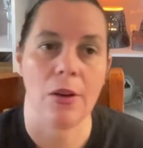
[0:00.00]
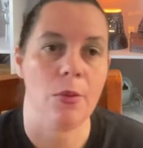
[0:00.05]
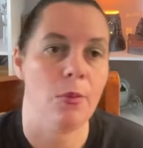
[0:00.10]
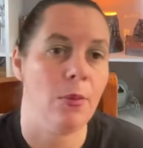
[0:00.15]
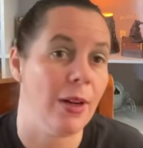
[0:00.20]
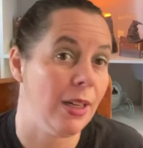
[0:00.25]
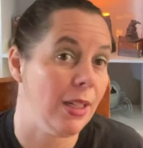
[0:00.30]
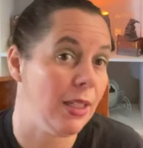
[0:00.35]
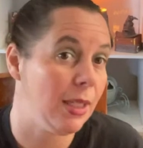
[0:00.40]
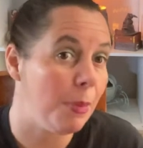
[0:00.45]

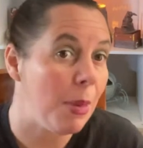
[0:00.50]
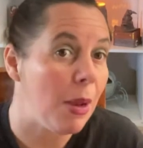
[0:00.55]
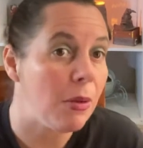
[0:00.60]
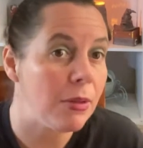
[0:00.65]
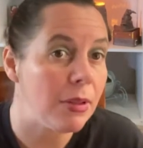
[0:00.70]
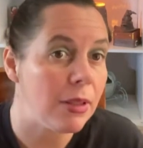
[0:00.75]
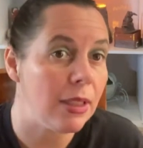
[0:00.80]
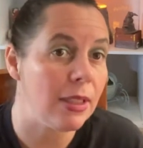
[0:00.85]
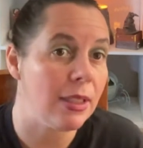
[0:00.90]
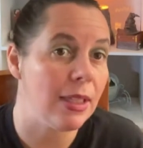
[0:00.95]
when he
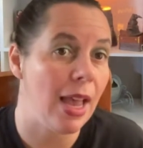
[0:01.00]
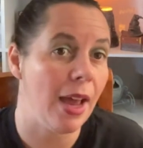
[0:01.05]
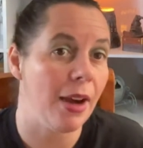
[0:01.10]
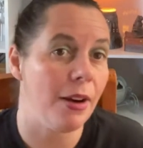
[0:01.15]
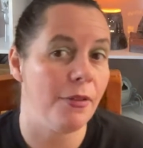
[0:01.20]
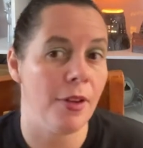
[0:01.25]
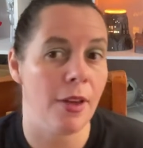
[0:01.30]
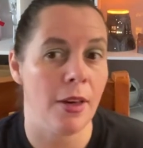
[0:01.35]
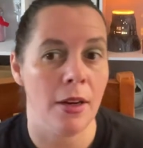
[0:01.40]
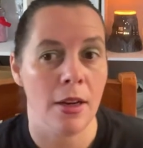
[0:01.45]
smells this out
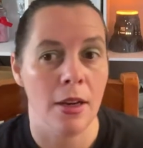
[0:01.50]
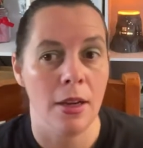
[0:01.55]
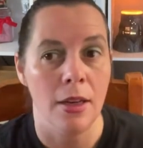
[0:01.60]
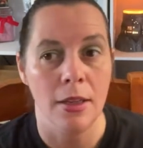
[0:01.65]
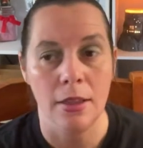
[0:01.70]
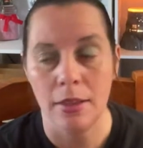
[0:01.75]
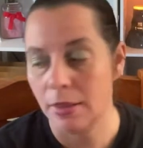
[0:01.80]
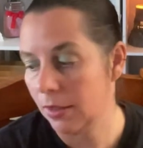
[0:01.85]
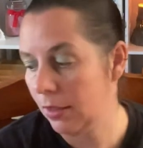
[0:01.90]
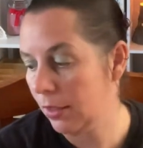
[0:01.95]
of it.
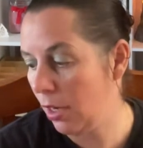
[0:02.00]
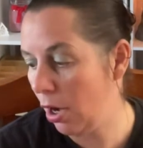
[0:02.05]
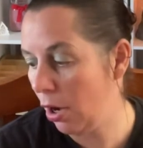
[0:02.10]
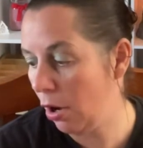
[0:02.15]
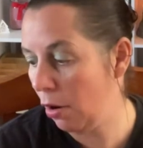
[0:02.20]
So